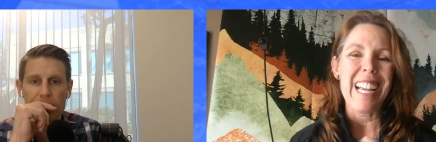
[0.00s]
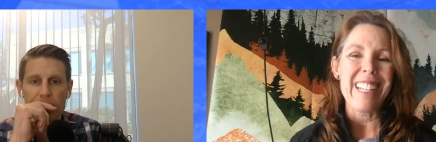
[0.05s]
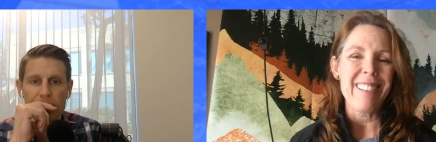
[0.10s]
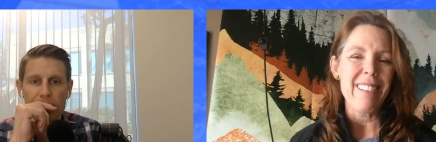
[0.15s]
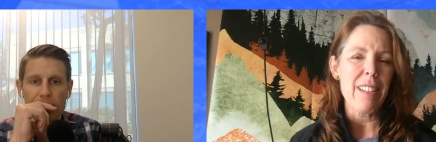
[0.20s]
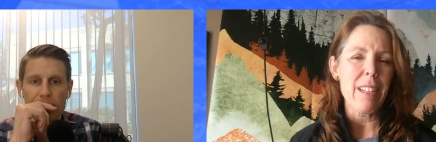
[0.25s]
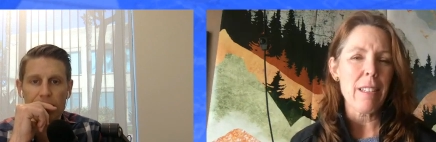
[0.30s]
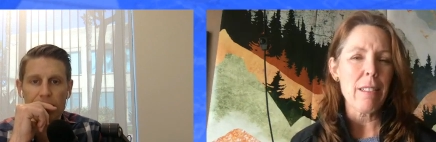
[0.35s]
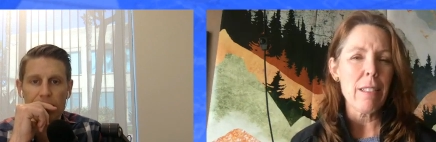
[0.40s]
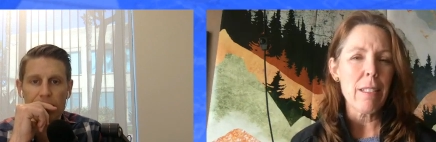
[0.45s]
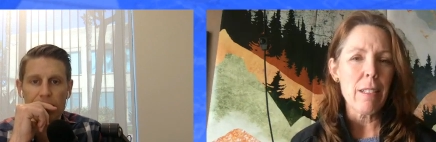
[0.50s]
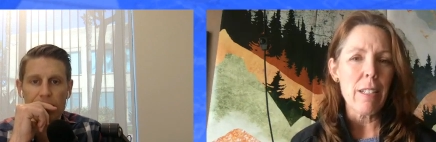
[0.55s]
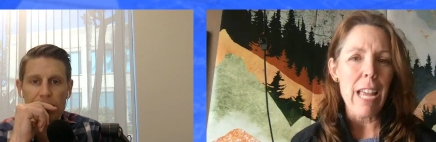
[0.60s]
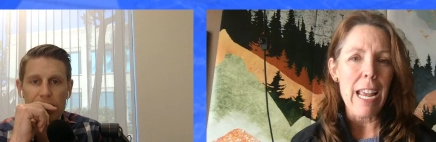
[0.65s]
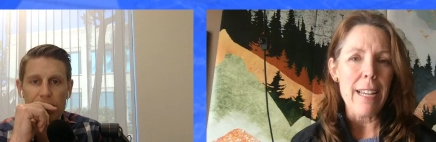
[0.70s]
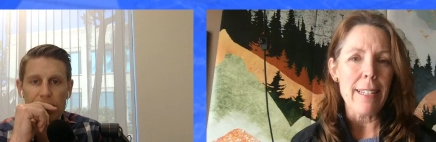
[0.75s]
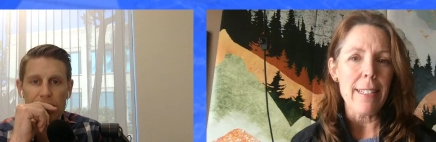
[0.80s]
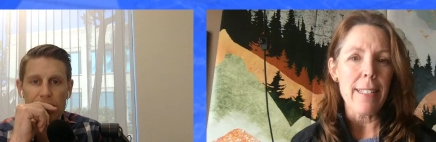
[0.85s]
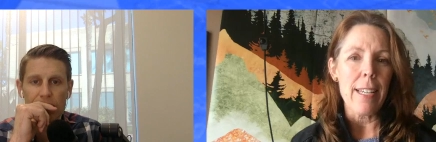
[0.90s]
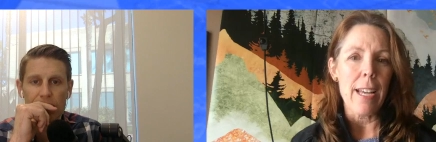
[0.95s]
Speaker 1: as like a little
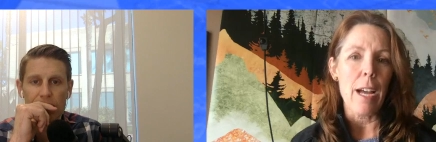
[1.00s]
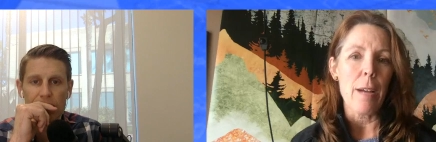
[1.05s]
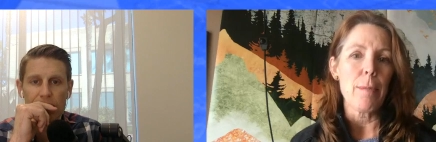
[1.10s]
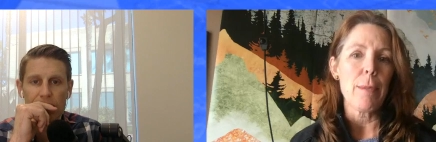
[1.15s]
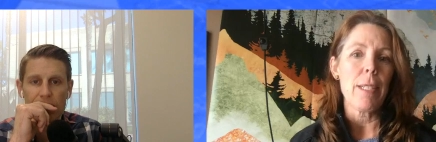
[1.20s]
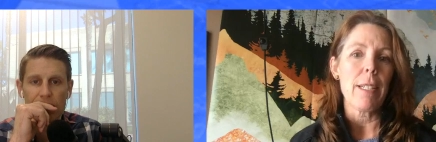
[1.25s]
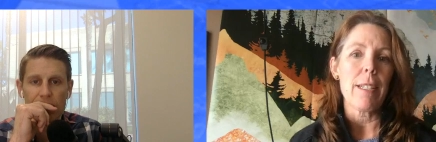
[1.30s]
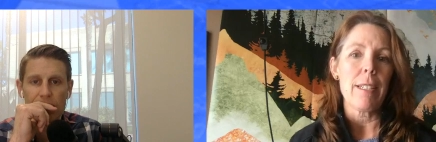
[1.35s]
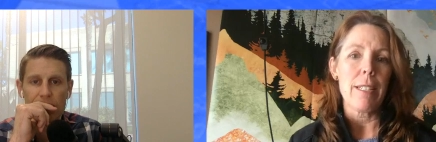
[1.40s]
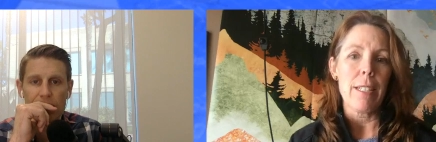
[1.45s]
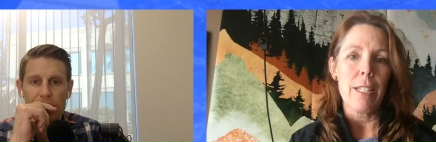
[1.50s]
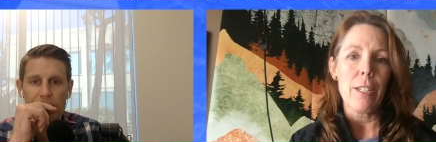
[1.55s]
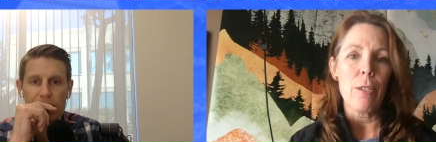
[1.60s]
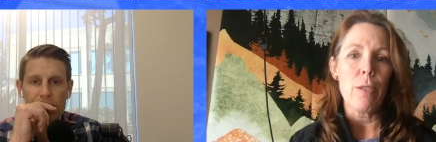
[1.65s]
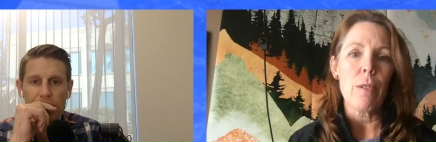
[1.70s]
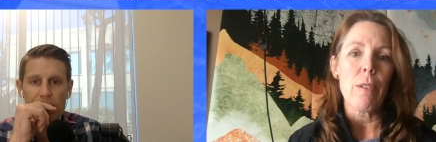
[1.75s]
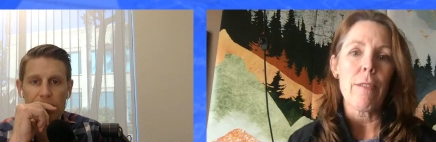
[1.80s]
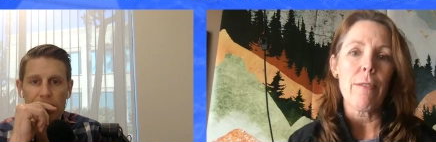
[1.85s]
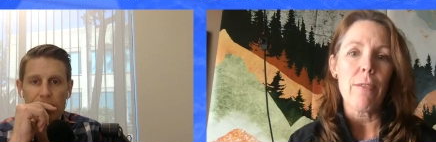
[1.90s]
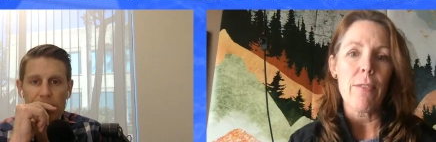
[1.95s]
ATM to
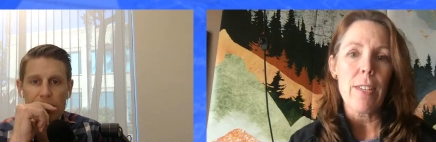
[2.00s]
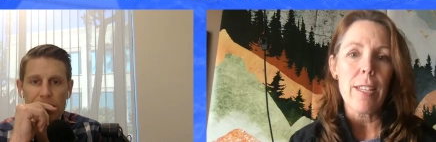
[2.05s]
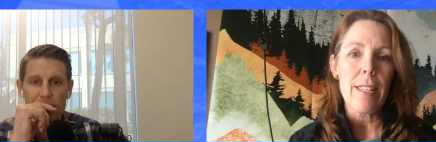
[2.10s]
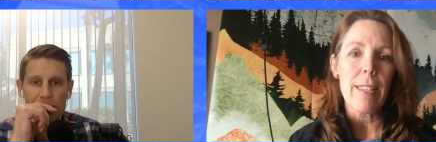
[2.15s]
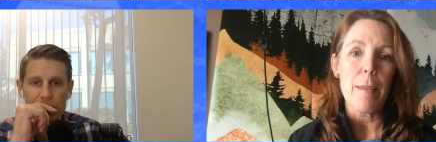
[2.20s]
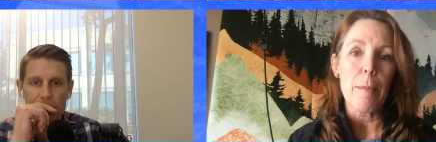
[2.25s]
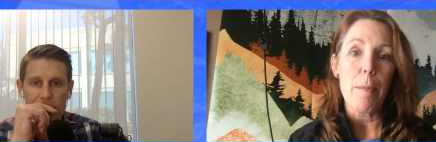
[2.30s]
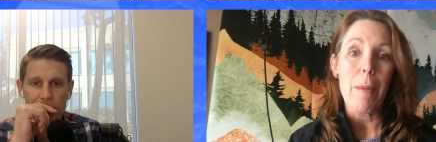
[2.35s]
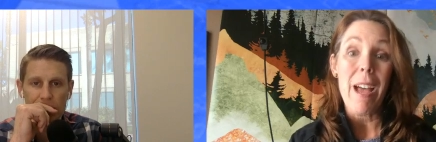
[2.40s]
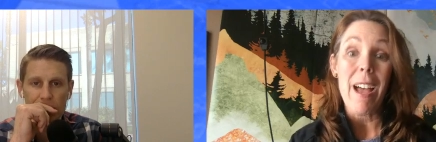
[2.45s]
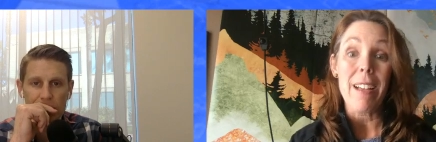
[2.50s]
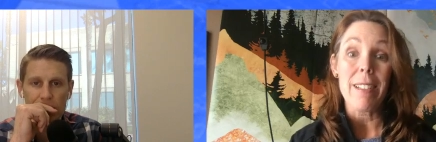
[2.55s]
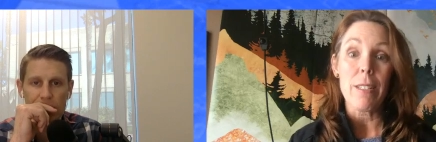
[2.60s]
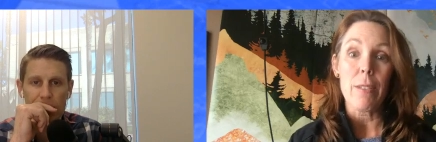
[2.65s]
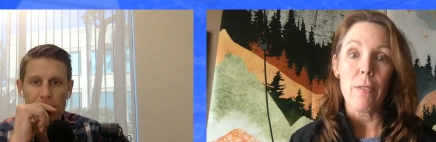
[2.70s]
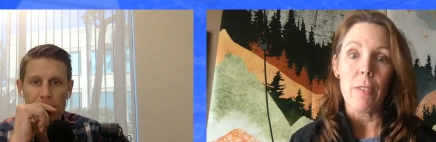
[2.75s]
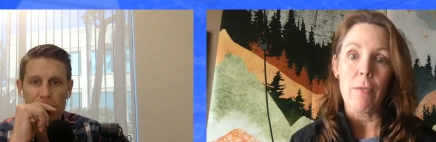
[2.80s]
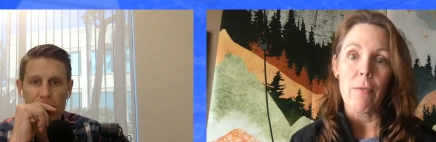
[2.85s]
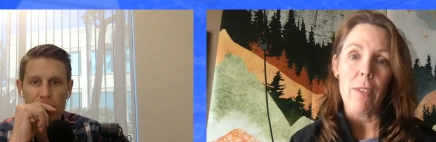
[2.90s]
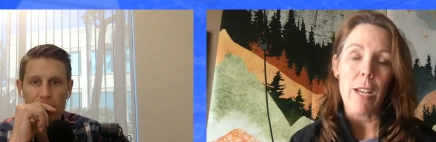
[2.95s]
continue to feed the
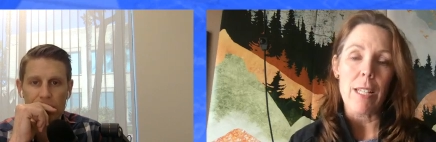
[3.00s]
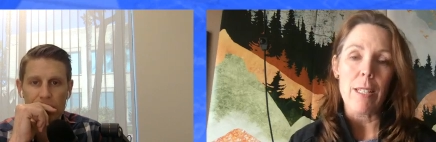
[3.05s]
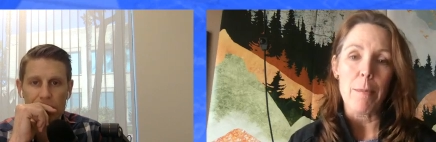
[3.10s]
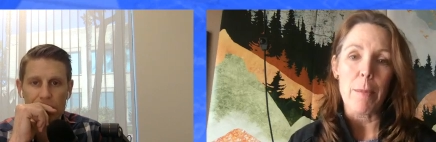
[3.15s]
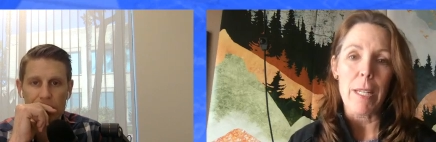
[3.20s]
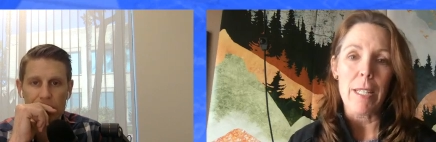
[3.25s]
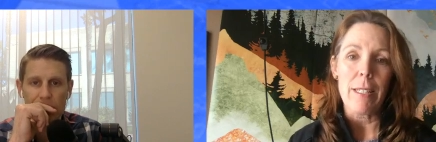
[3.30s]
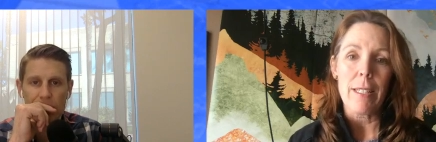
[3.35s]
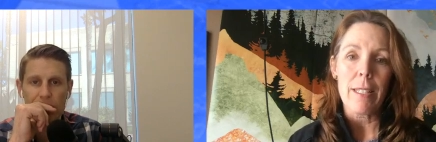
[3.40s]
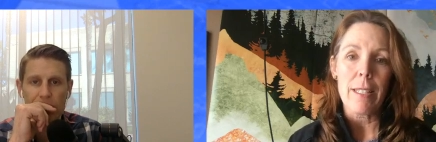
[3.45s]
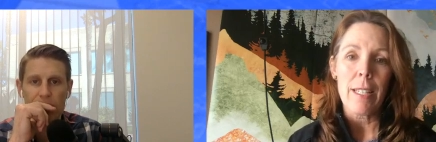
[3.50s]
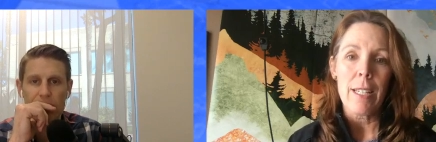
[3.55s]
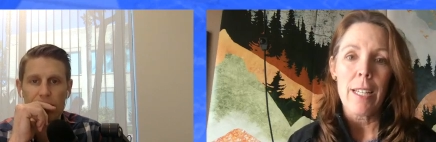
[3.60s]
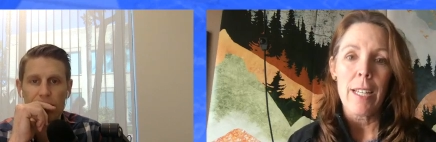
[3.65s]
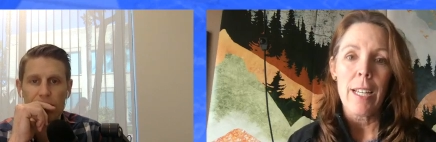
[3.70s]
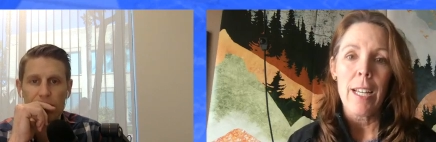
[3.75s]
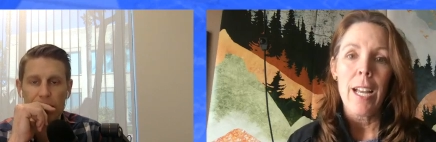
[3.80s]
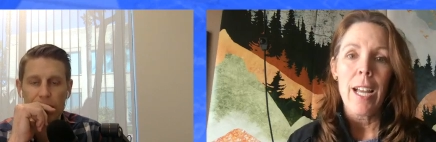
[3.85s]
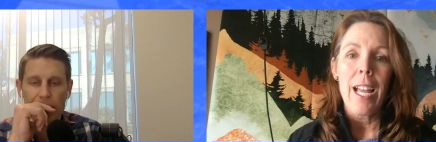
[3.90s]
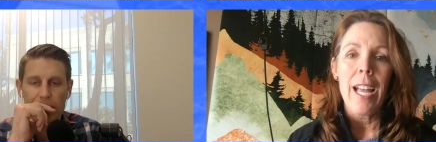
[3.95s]
passive investments.
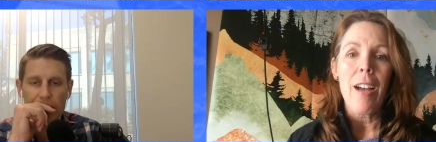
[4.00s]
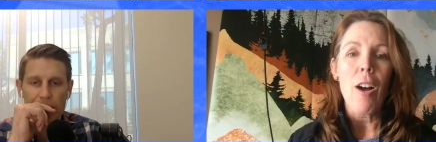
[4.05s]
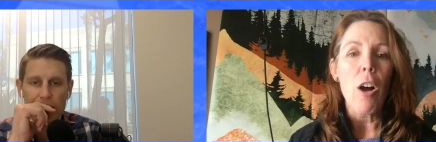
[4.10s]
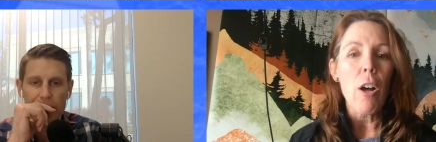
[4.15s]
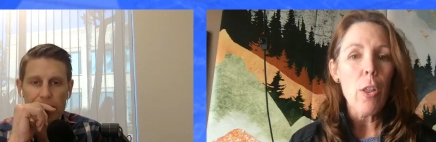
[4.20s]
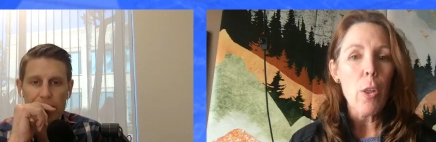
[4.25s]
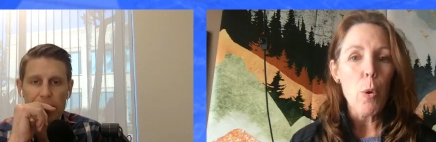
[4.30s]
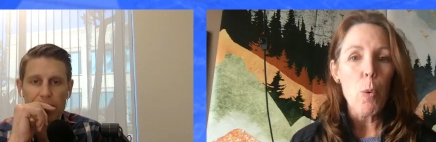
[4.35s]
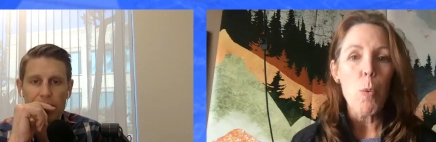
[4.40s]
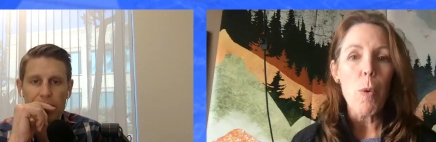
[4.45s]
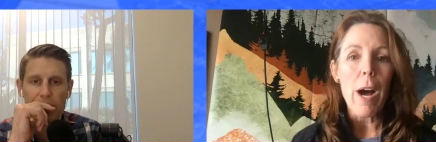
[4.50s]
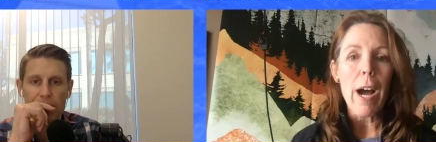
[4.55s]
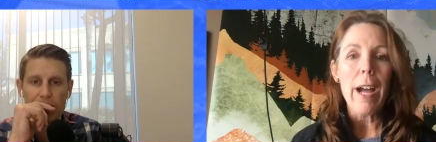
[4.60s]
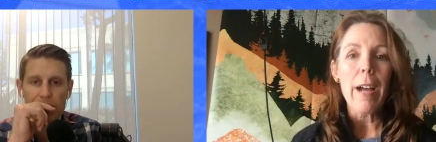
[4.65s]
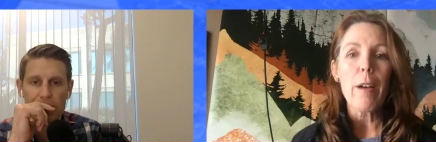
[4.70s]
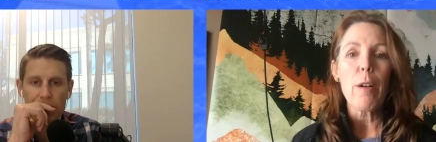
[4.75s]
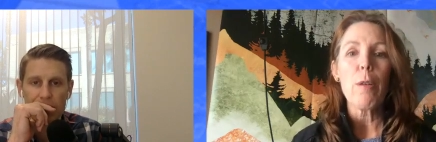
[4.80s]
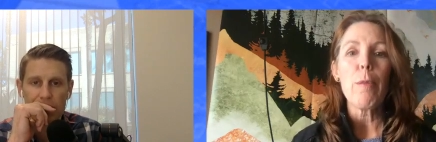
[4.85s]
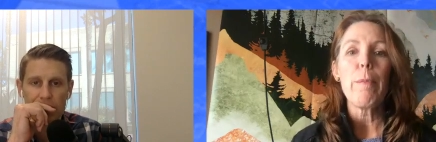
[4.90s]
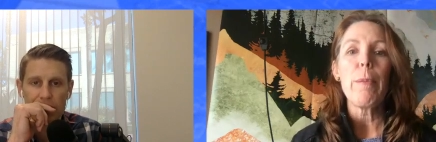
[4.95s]
Gotcha. All the
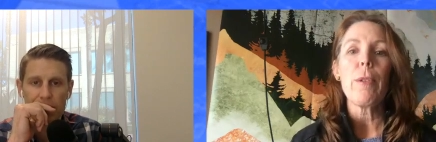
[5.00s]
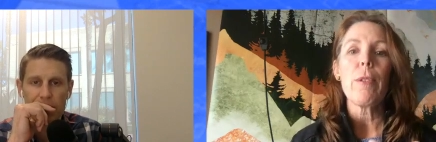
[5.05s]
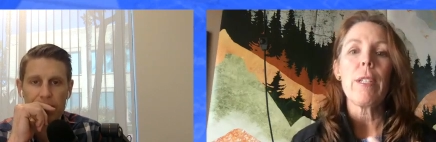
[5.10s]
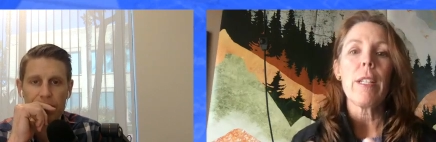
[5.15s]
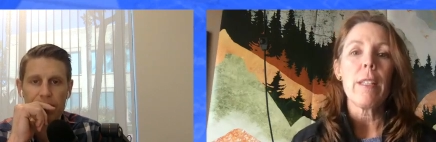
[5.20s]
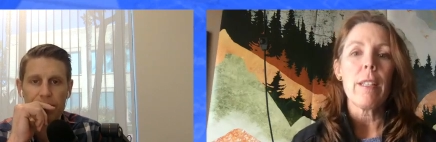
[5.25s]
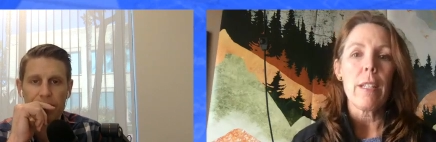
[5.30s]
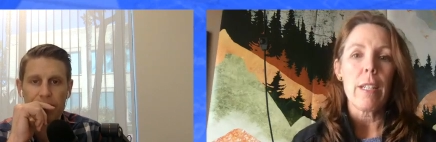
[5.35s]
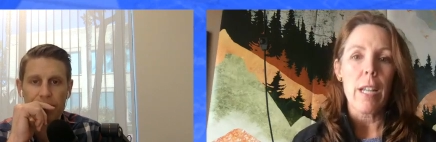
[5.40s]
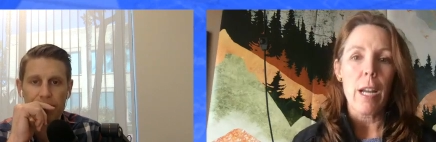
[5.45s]
while building the